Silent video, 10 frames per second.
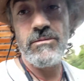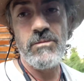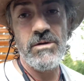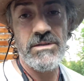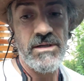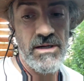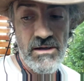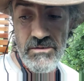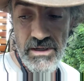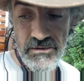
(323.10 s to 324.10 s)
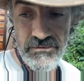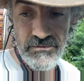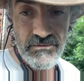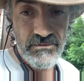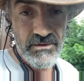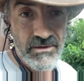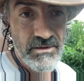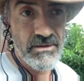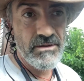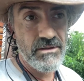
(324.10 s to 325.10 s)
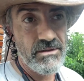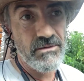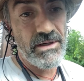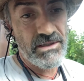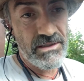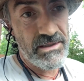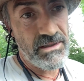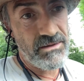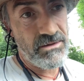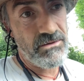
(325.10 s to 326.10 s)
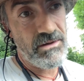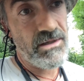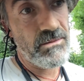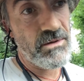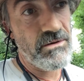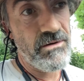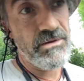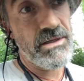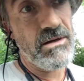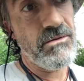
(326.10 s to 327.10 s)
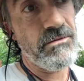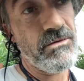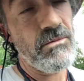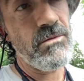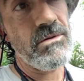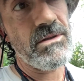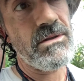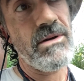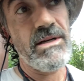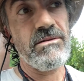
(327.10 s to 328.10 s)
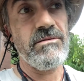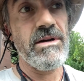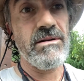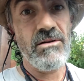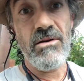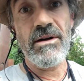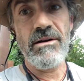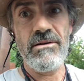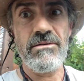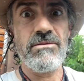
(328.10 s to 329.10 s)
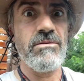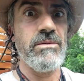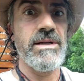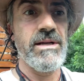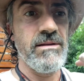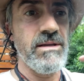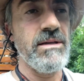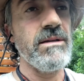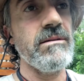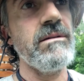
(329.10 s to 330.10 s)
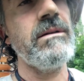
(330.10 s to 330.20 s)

wasn't low enough to actually get the gravity going for the water, so I had to run the longer hose all the way down the yard,